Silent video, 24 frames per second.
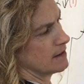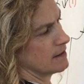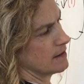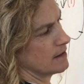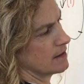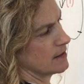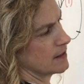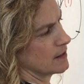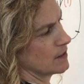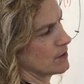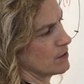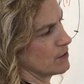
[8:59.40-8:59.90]

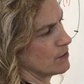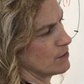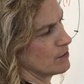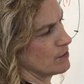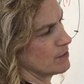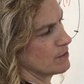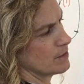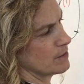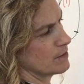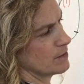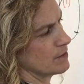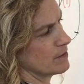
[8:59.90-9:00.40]
So
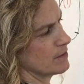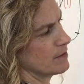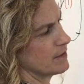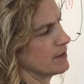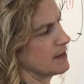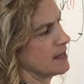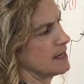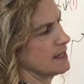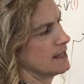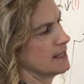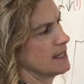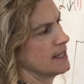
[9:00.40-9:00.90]

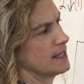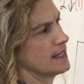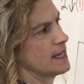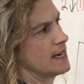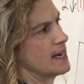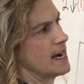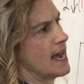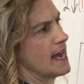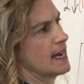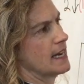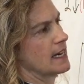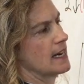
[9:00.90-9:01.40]
this is the
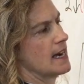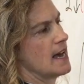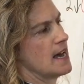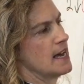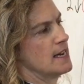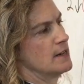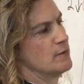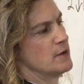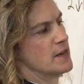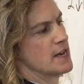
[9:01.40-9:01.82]
neckline,